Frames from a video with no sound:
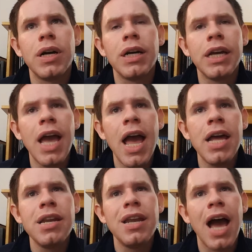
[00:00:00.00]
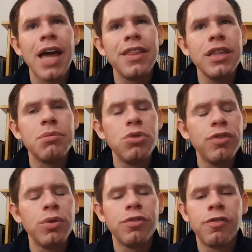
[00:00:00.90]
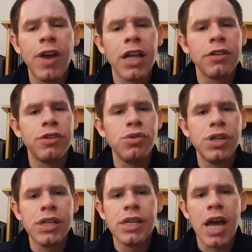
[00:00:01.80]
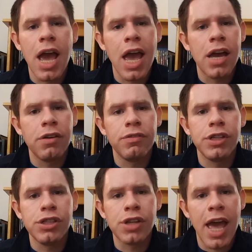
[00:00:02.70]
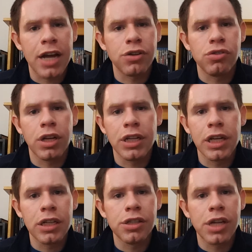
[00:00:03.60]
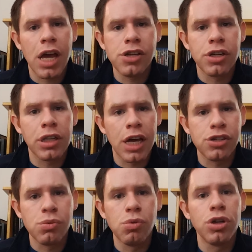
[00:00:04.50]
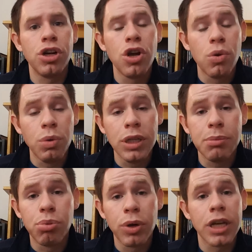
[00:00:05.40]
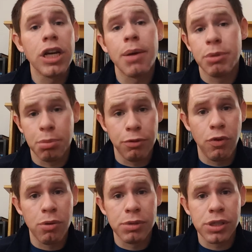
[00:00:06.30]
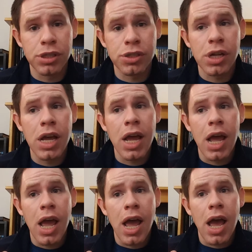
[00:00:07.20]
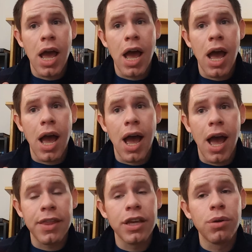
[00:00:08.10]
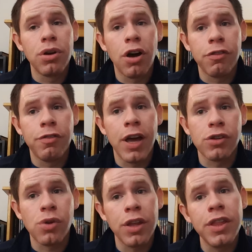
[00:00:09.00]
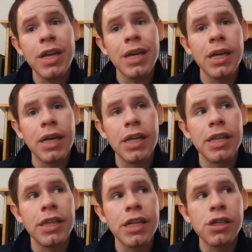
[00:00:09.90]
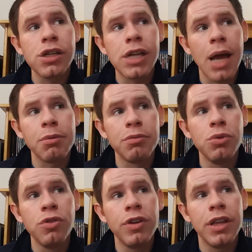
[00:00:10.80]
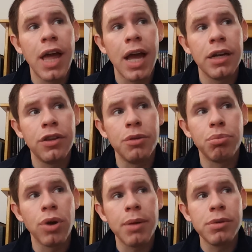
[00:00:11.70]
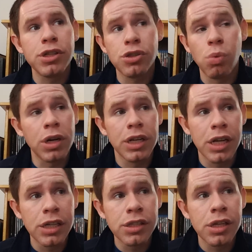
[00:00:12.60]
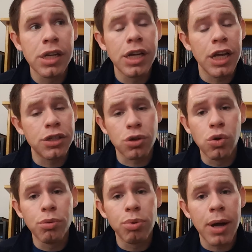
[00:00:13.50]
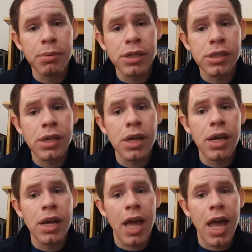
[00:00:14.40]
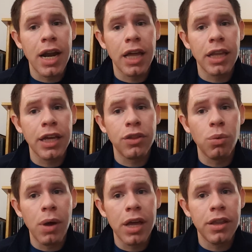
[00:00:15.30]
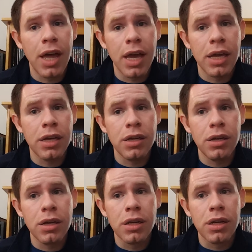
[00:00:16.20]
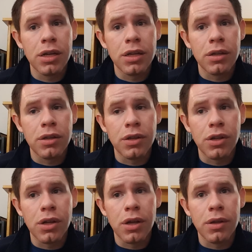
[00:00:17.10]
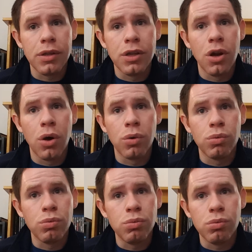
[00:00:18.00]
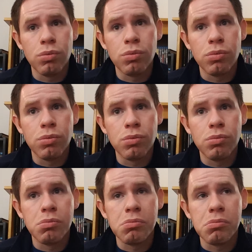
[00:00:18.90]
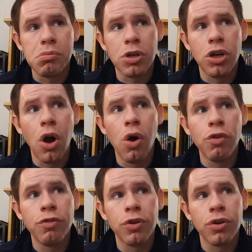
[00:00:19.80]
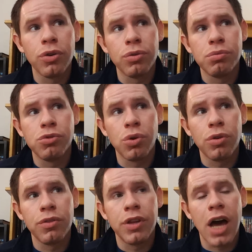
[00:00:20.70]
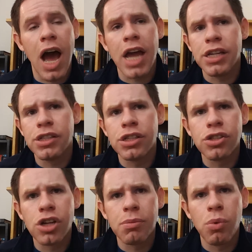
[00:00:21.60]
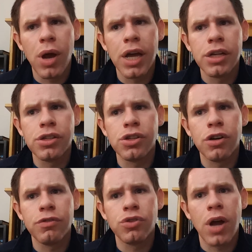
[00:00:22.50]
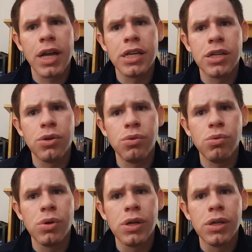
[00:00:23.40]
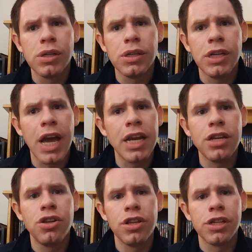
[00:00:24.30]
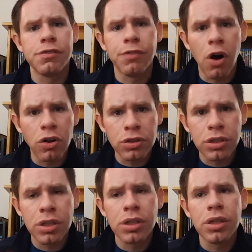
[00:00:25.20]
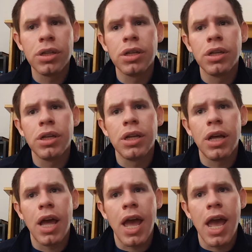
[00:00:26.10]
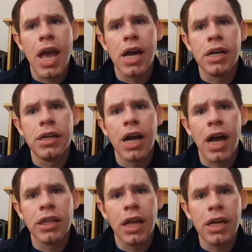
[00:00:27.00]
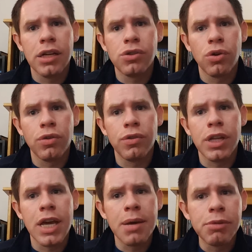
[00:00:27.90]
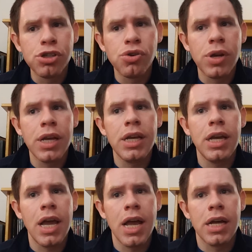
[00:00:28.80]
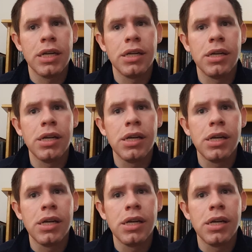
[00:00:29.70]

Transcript: again, I think the movie would fail if you didn't have these actors like Nicolas Cage and Elijah Wood really bringing up the performances. I think it would all fail. So I think this is the type of movie that the premise is what it is. It's a cool premise, and I like the way they, you know, go for sort of the heist in some ways of trying to get into this vault. And I like sort of the imagery, and